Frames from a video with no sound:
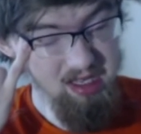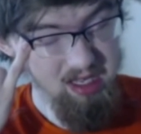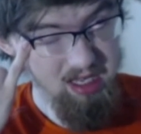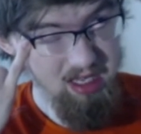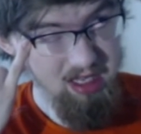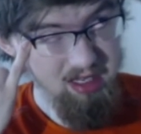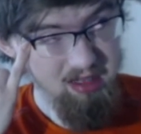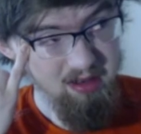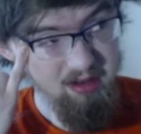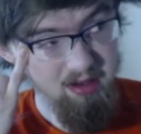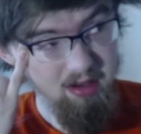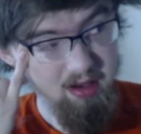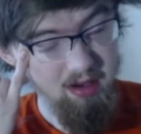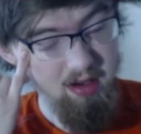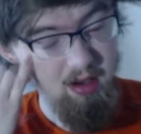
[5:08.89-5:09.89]
It
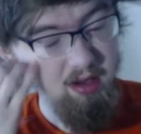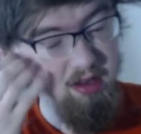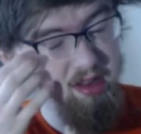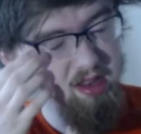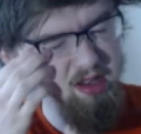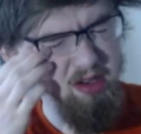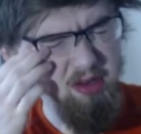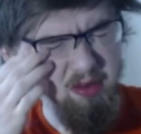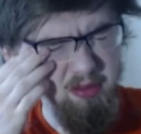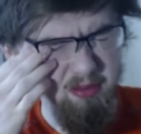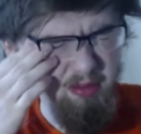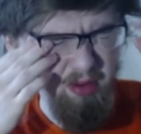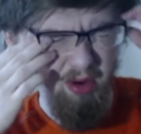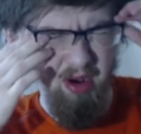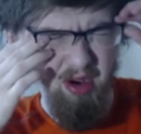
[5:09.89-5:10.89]
also
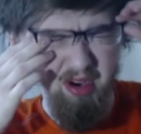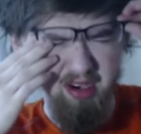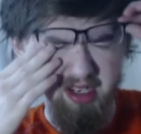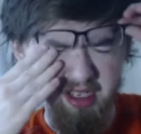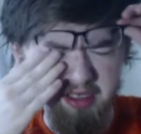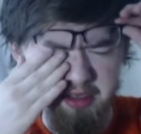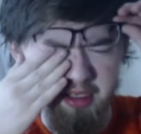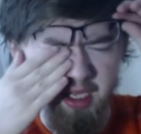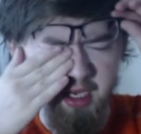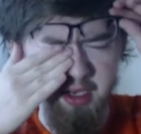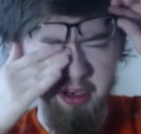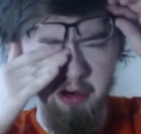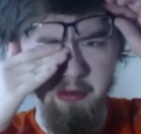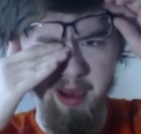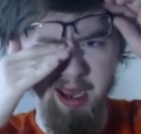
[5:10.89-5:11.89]
brought
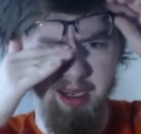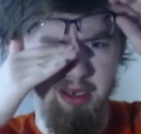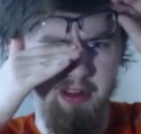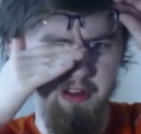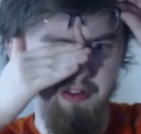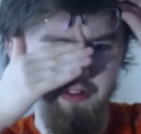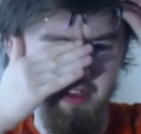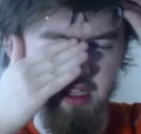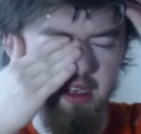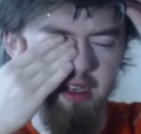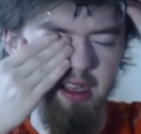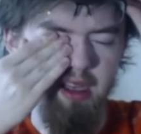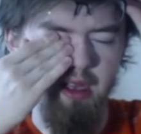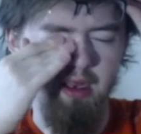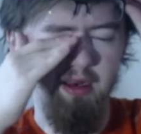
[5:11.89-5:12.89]
Nintendo back to their feet
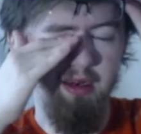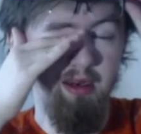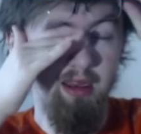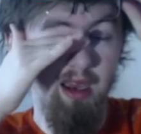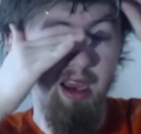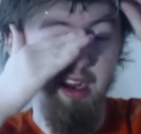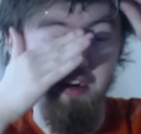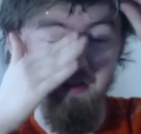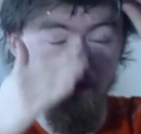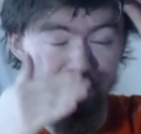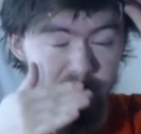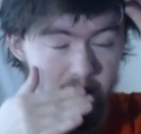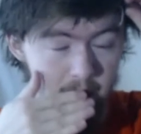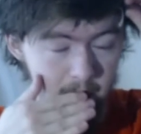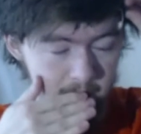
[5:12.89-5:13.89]
and kind of
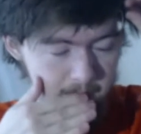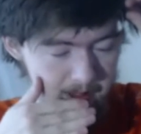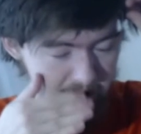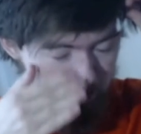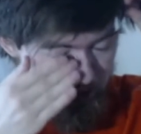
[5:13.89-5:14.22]
like